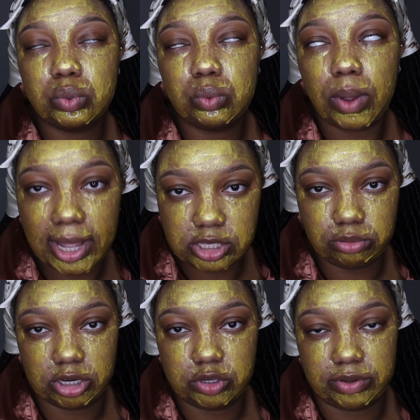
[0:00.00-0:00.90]
way
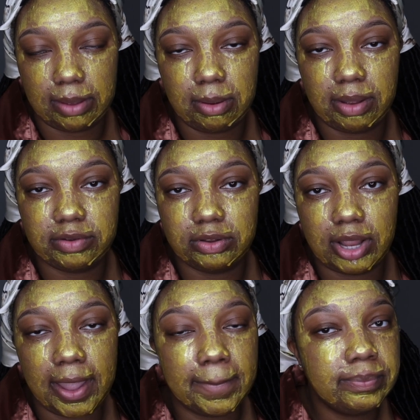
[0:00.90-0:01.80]
too much time on my phone.
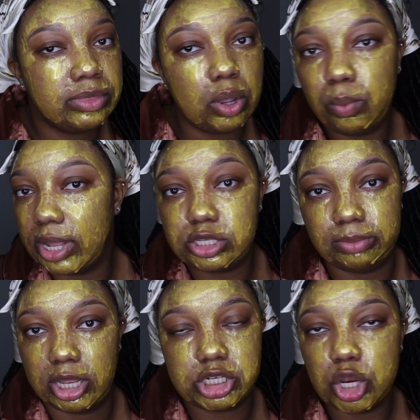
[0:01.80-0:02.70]
Like, way too
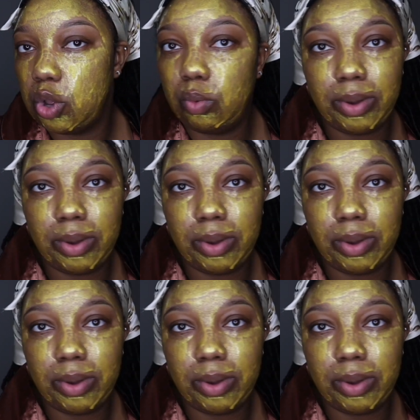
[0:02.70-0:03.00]
much.